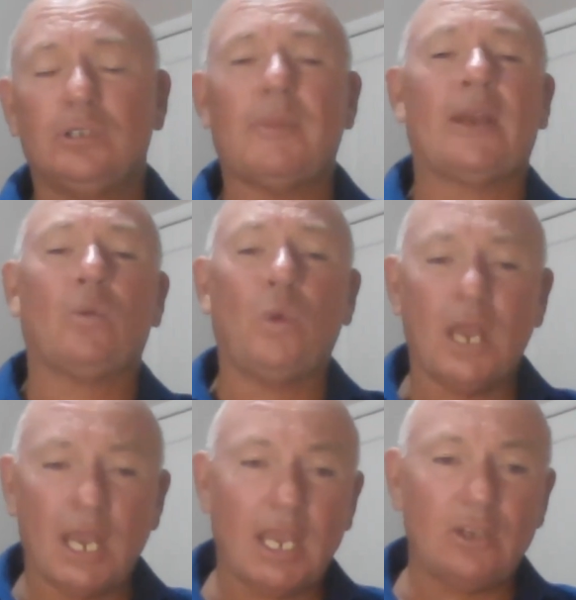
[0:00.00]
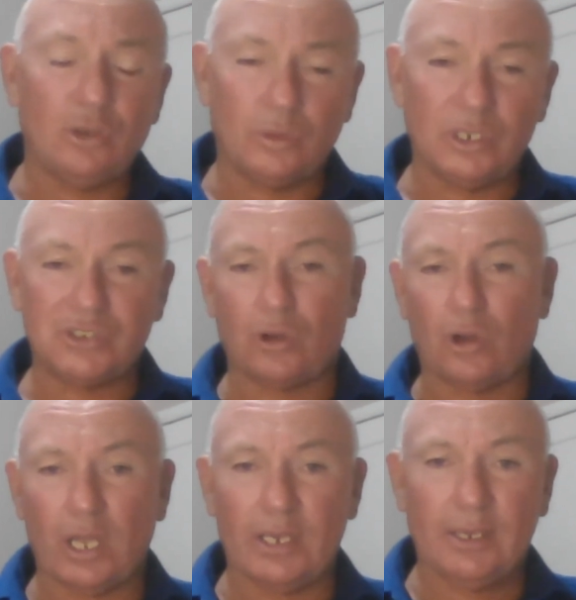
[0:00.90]
no matter where you
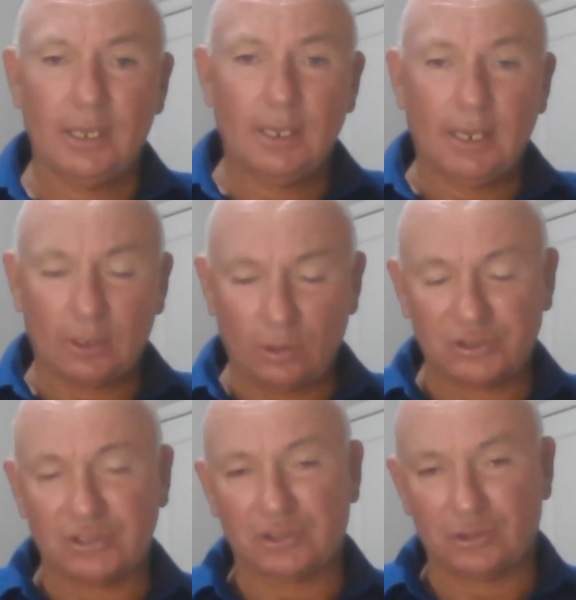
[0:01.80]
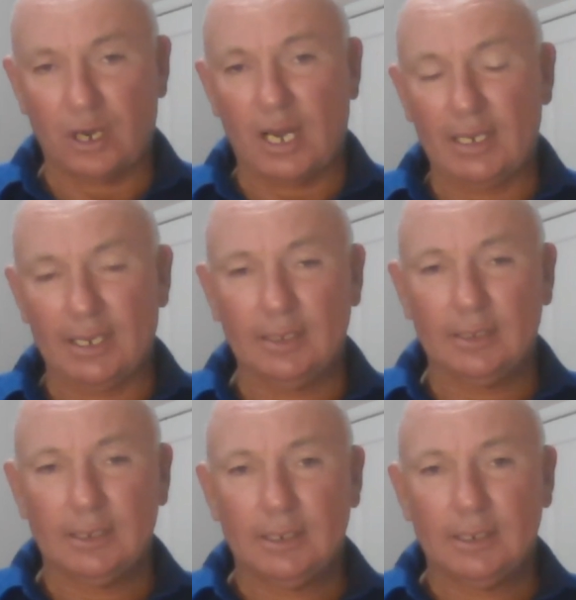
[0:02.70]
reside across Australia,